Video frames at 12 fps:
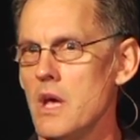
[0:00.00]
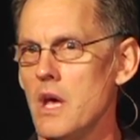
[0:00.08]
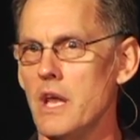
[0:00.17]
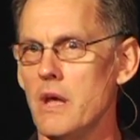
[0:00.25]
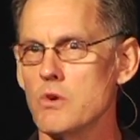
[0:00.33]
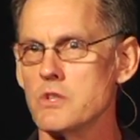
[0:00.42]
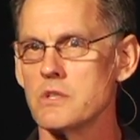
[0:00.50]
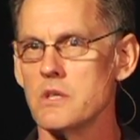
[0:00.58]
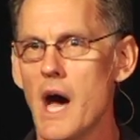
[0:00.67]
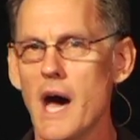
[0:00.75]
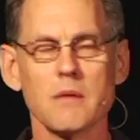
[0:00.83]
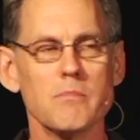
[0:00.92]
And it was
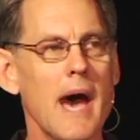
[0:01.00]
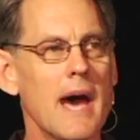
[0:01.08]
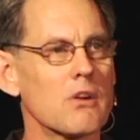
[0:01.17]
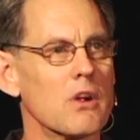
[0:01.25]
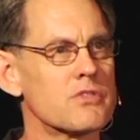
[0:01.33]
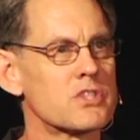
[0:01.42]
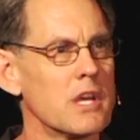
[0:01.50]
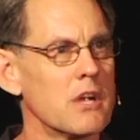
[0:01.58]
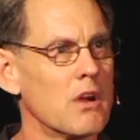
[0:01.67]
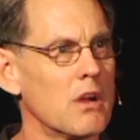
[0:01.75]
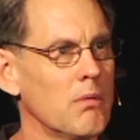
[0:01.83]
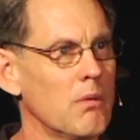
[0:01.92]
not a matter of
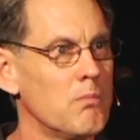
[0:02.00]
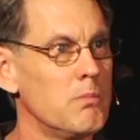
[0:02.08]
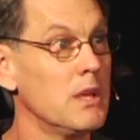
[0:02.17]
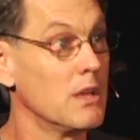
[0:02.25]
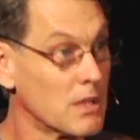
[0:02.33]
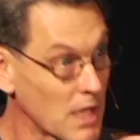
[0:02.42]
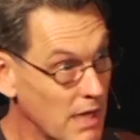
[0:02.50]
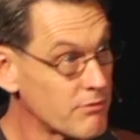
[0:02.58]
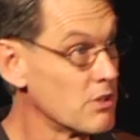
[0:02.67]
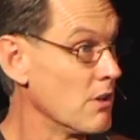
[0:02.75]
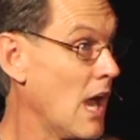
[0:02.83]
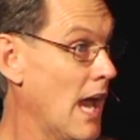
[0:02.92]
Sarah being loved
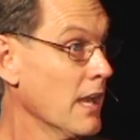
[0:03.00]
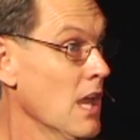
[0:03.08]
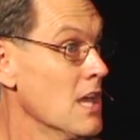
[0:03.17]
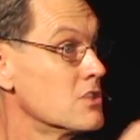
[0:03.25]
or not.